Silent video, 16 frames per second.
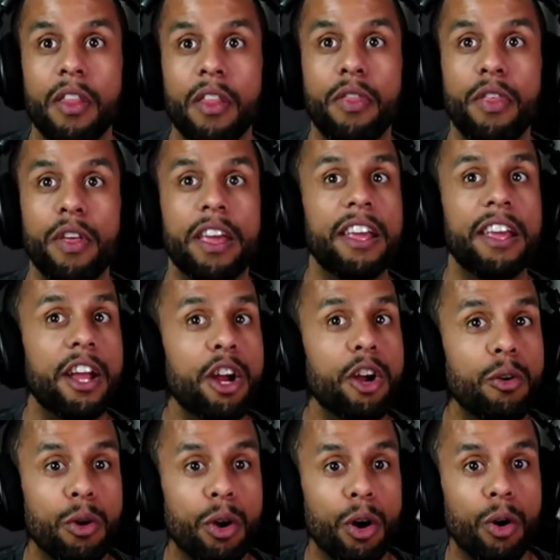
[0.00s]
the
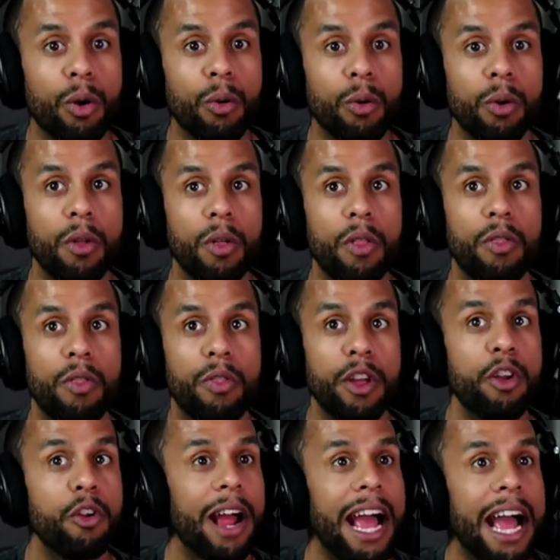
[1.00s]
hero that
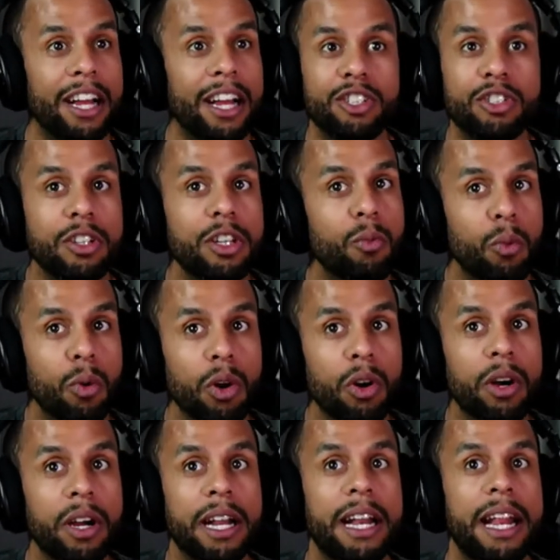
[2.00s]
you're actually
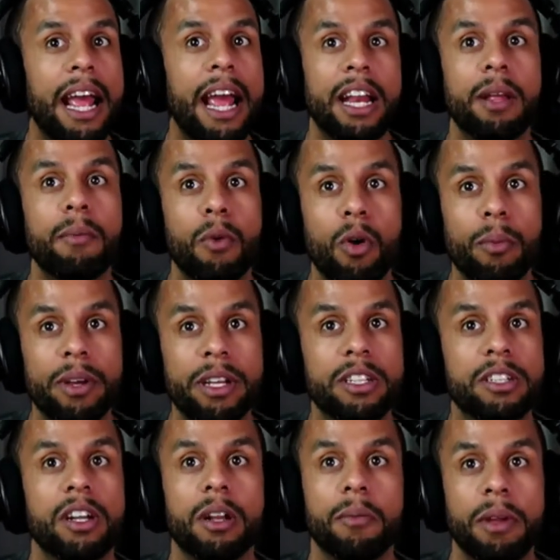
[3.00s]
worried at any moment
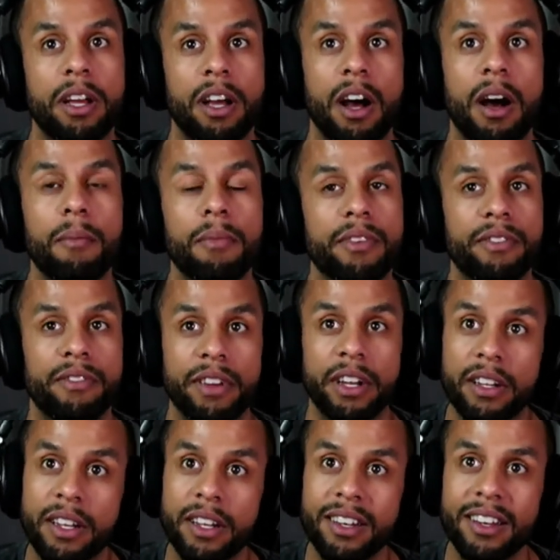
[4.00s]
is going to become the
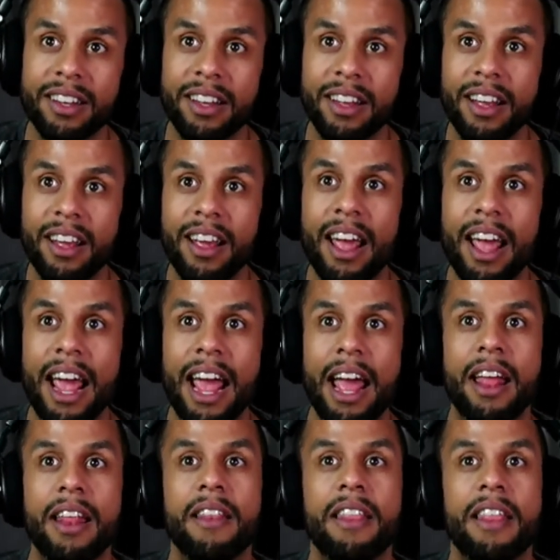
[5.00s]
villain.
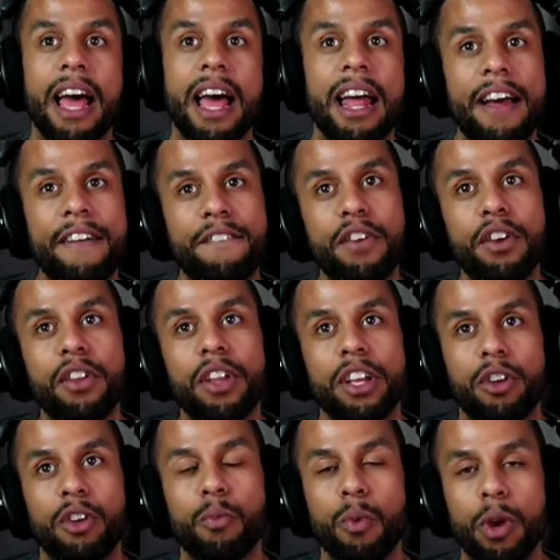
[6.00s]
And that I feel
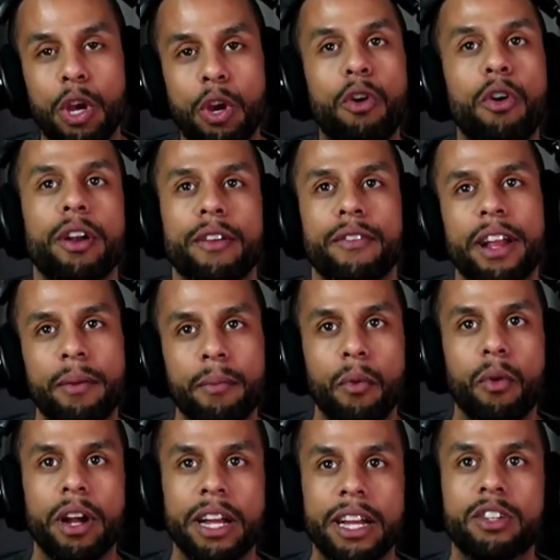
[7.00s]
like we could have had a
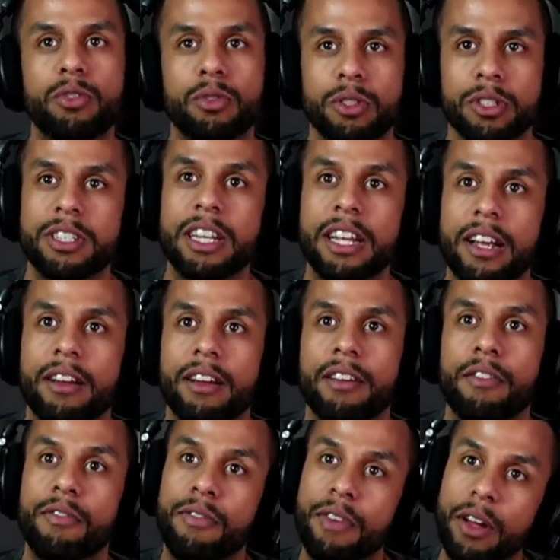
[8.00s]
more interesting
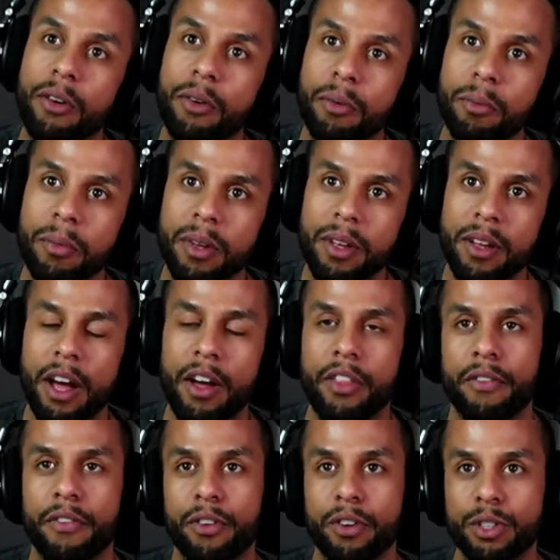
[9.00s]
film,
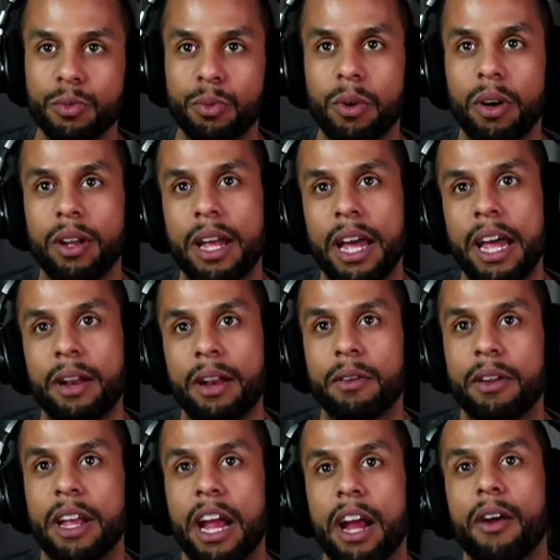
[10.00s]
the first one,
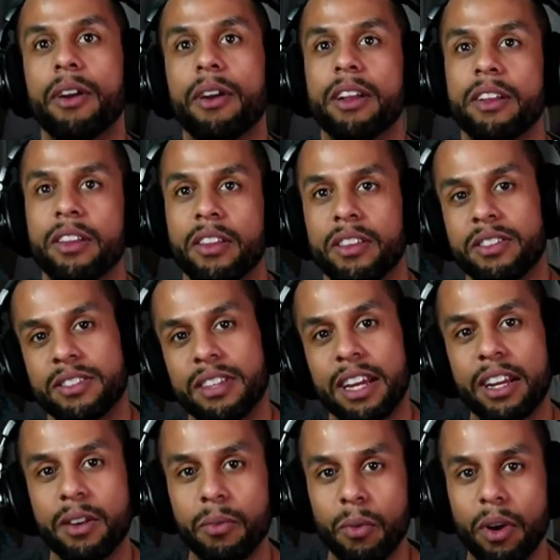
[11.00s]
and carried into the
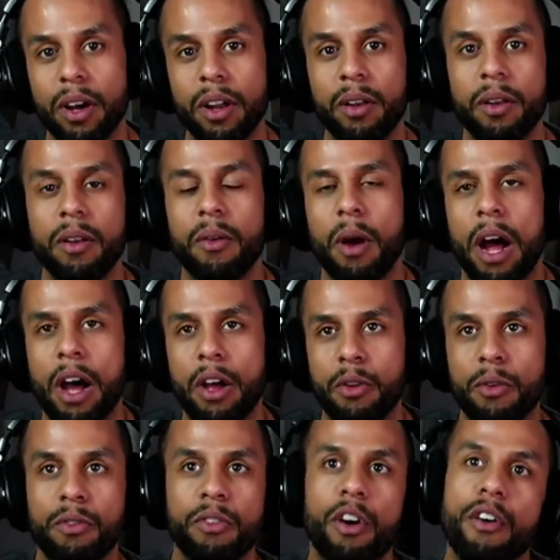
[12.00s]
second one, how
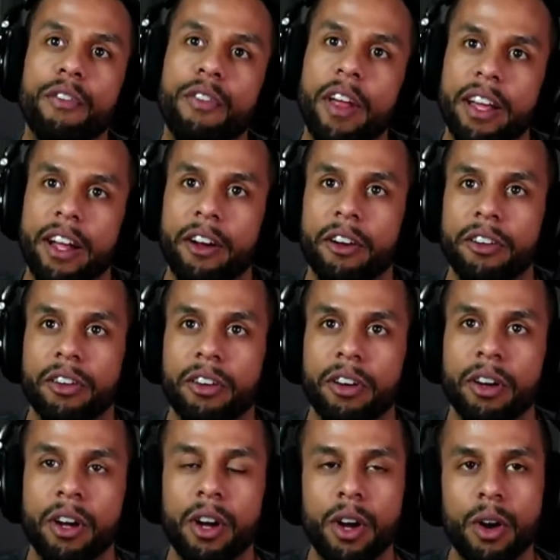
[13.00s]
you evolve that
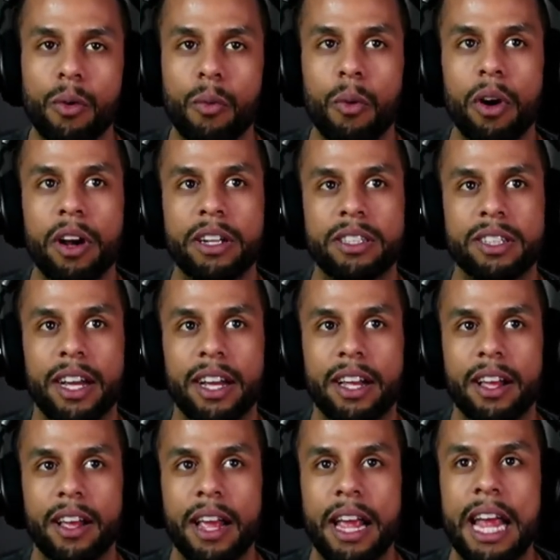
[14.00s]
character, where it's
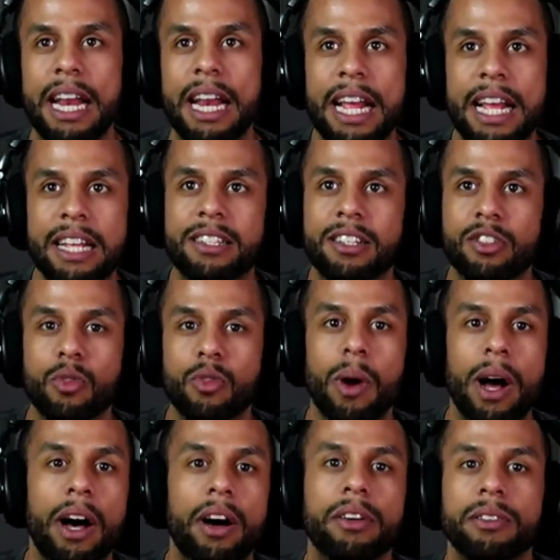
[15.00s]
like it is a
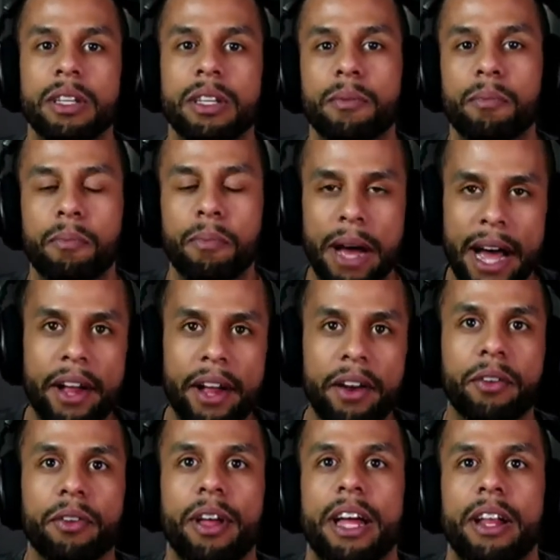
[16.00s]
duality
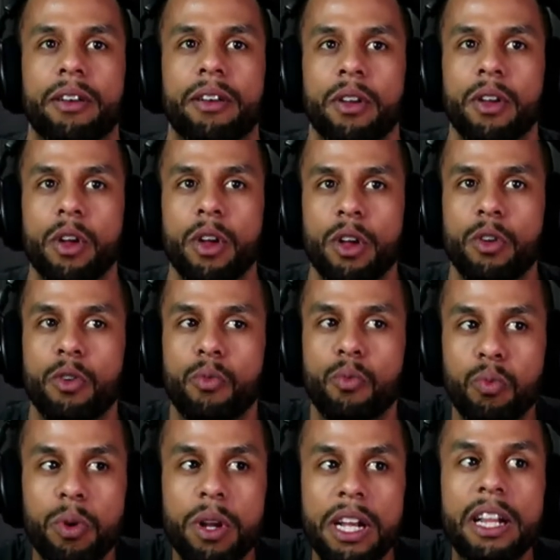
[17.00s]
battle, and you
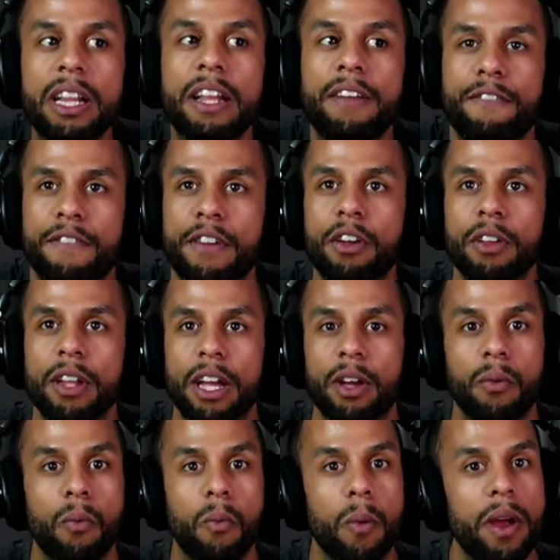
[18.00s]
really feel like
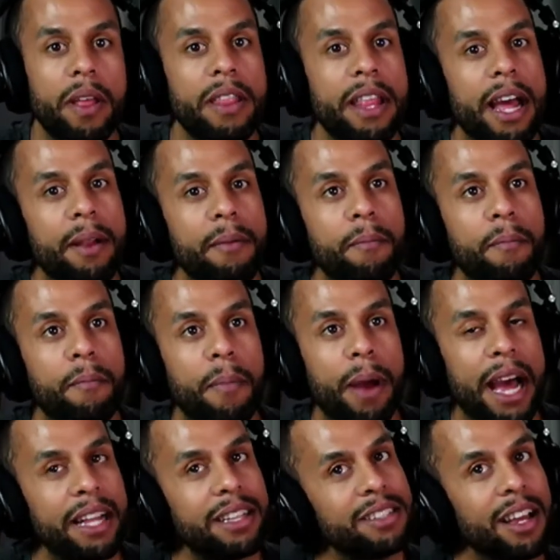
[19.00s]
when that
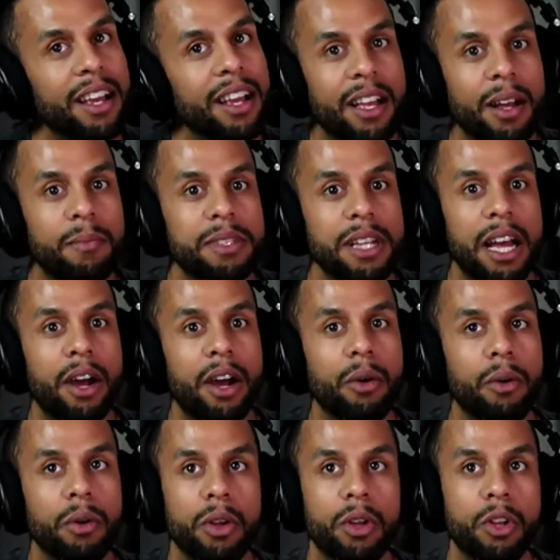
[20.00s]
bad side comes
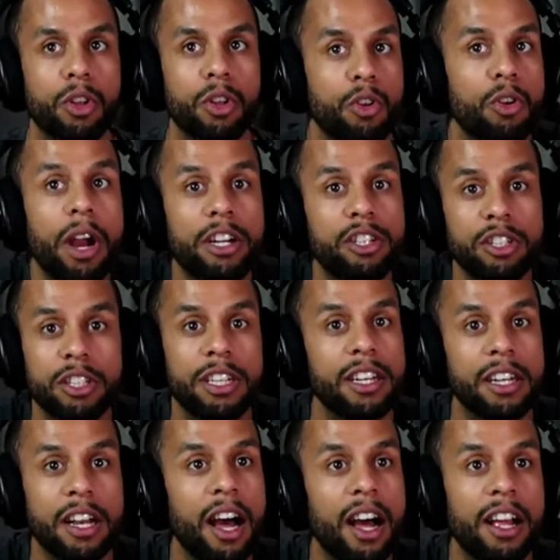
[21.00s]
out, you're
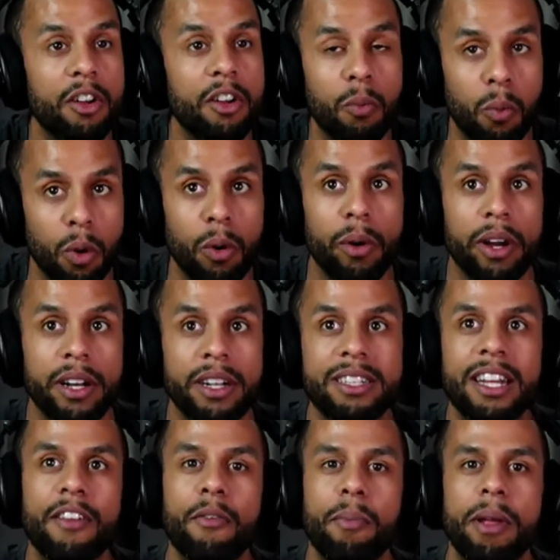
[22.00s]
worried.
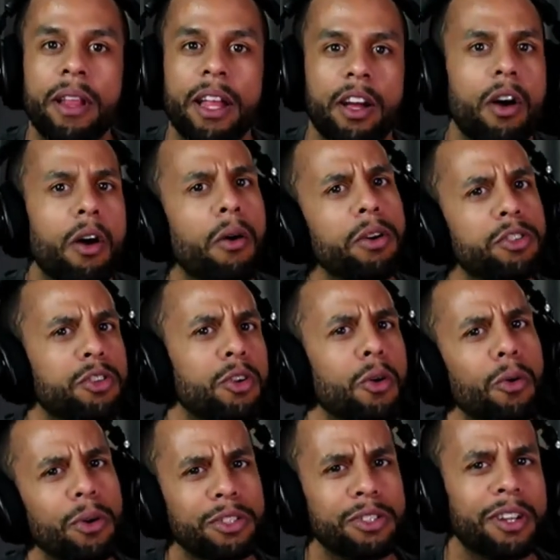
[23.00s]
Instead of it being like, oh, it's
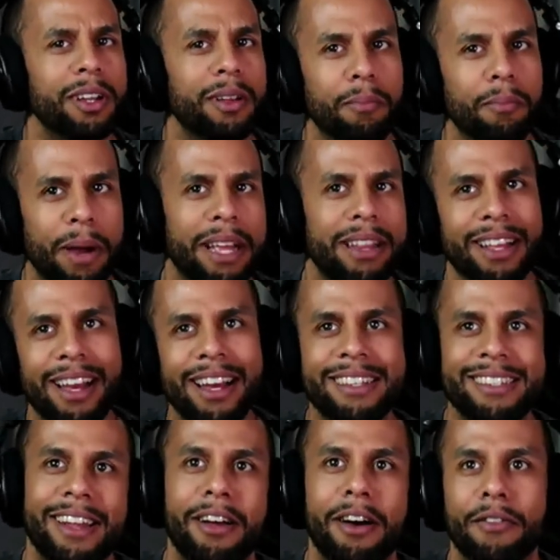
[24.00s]
cool, he's gonna bite the guy's
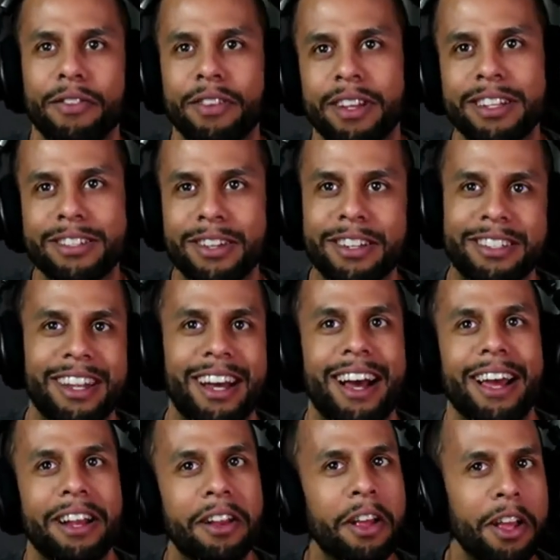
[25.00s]
head off and he's gonna
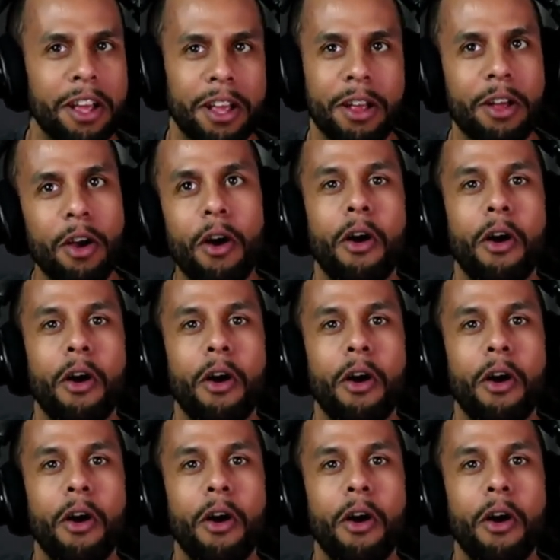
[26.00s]
die. You